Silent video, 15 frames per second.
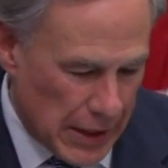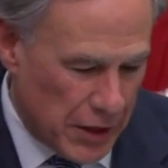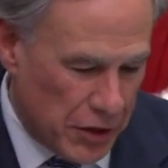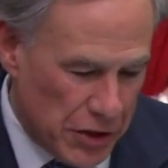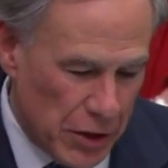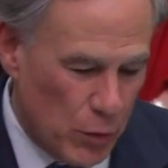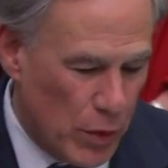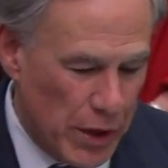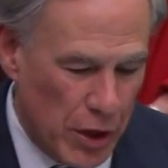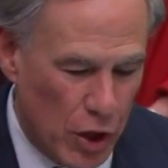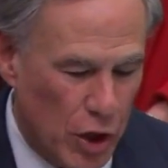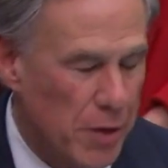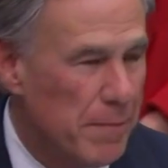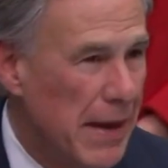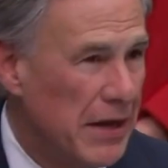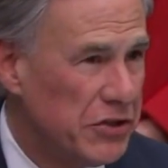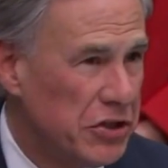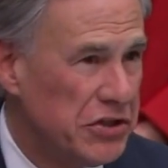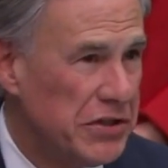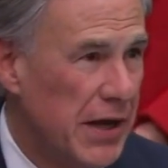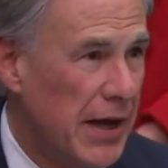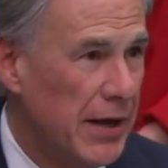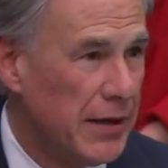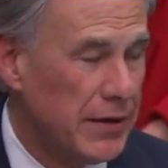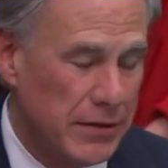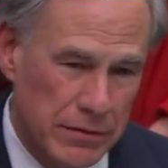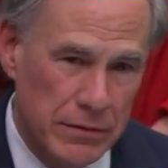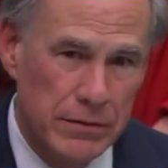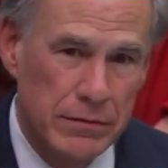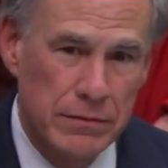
letter that we are about to sign